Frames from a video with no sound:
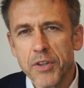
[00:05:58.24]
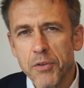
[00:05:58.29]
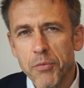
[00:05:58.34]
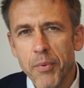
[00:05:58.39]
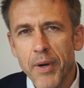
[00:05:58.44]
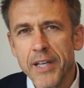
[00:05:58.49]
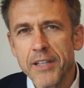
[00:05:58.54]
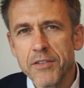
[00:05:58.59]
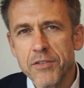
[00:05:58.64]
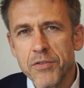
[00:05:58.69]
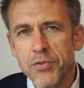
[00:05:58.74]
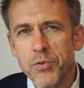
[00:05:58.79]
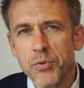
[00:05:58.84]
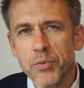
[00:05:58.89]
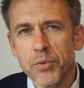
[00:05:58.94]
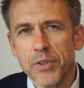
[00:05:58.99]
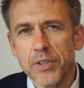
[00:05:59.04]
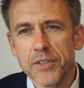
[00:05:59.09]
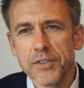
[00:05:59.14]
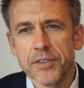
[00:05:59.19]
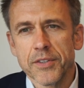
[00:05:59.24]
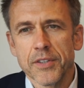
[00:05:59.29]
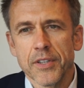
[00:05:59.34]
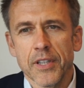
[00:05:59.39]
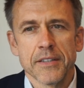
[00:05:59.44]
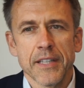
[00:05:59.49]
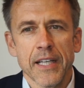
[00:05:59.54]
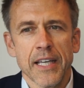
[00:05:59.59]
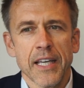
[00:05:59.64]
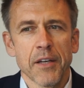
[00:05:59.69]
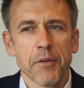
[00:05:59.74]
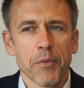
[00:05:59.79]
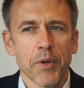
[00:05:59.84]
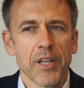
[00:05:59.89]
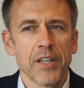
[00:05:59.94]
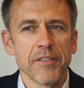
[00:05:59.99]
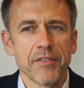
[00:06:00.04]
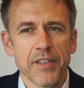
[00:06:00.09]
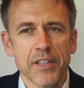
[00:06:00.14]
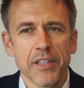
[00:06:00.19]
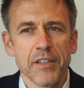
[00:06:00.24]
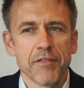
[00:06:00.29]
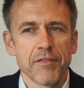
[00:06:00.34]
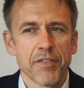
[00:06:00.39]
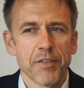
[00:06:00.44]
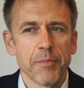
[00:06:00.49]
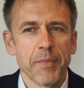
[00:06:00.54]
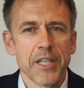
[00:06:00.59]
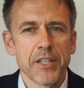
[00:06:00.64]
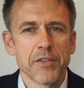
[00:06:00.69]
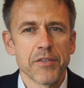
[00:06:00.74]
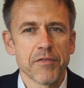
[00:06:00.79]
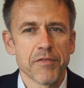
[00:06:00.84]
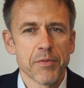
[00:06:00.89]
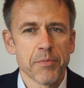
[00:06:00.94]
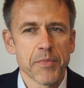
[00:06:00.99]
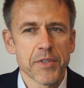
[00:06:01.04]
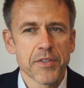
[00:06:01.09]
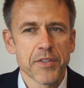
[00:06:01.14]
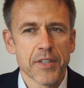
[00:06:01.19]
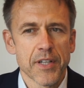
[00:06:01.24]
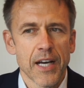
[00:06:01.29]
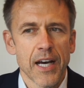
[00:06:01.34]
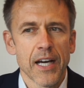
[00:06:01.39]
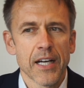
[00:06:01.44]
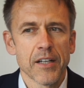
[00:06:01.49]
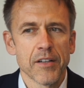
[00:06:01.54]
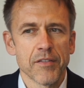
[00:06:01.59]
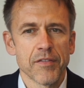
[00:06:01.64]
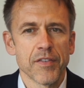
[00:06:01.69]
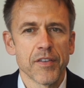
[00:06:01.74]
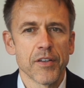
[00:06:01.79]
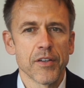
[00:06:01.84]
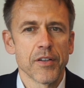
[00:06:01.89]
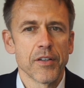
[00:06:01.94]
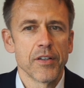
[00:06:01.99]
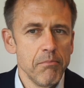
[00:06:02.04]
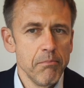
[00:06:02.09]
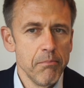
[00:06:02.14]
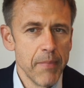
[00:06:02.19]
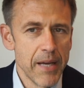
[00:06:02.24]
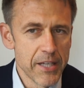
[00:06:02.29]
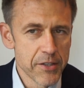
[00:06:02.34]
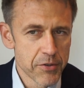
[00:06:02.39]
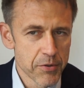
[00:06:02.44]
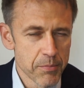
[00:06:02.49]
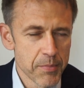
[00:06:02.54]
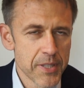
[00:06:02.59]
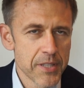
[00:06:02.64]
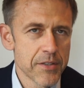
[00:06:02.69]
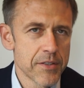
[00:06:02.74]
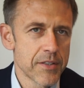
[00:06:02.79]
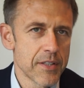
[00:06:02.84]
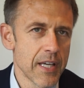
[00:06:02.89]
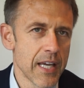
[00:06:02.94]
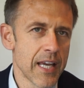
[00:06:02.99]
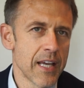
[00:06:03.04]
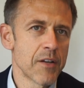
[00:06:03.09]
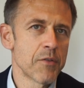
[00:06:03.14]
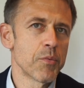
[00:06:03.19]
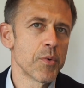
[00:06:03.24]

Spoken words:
the right tools, taking relevant information from the sonographer, measurements and